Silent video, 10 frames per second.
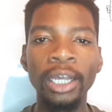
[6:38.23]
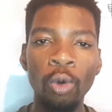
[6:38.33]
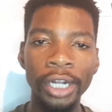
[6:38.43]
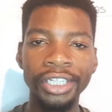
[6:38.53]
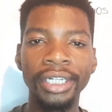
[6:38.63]

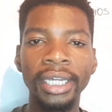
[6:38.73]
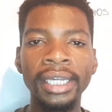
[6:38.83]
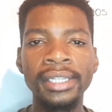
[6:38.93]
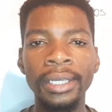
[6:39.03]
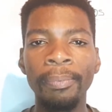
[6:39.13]
equation
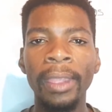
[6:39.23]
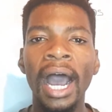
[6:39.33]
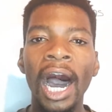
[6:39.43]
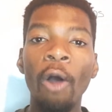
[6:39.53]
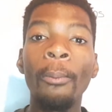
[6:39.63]
ET.
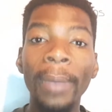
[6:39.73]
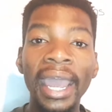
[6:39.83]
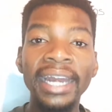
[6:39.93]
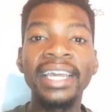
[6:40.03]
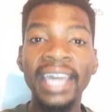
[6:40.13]
How
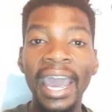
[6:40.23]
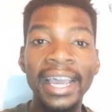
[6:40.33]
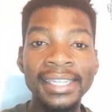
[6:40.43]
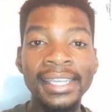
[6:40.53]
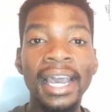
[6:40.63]
many
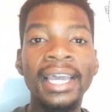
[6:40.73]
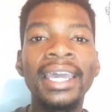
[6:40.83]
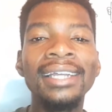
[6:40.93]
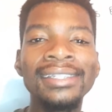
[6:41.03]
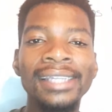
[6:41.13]
cakes
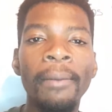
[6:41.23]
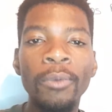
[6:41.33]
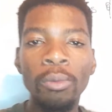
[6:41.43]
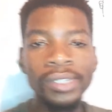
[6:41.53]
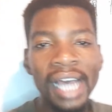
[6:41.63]
can Sam
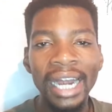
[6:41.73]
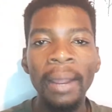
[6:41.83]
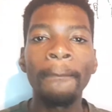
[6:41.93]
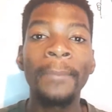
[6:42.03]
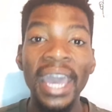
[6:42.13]

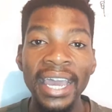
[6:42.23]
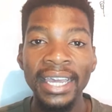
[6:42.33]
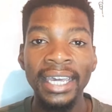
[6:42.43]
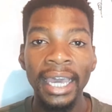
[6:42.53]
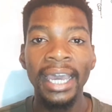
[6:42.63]
Mnumzane
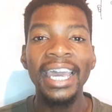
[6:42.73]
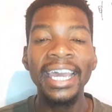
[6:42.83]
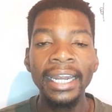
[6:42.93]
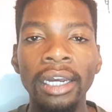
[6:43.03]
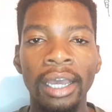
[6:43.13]
bake
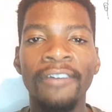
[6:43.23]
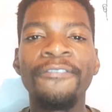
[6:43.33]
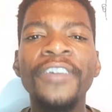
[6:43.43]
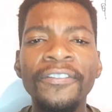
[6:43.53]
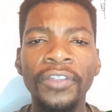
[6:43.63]
in
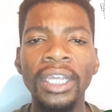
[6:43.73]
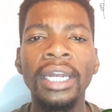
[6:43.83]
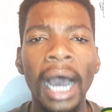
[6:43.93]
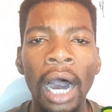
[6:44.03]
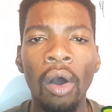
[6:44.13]

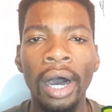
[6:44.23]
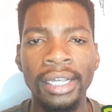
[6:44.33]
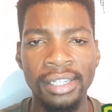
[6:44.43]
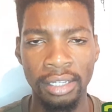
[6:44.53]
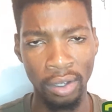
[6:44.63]
15
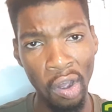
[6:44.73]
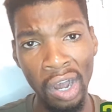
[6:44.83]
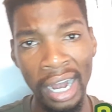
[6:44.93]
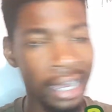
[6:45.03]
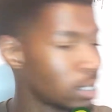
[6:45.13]
hours?
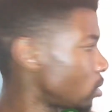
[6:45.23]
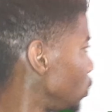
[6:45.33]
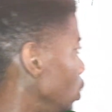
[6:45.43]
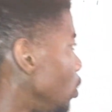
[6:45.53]
Alright.